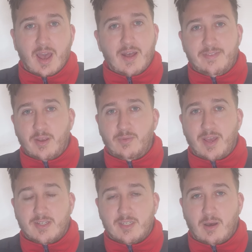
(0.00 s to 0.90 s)
Until
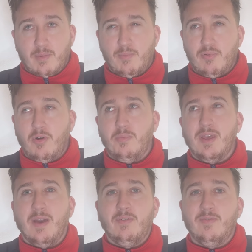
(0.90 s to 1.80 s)
next time, I'll
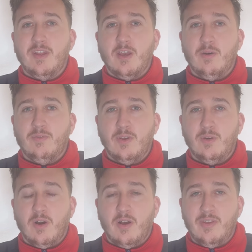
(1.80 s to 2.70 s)
probably have a video for you
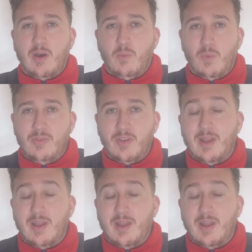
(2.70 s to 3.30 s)
guys out on Wednesday.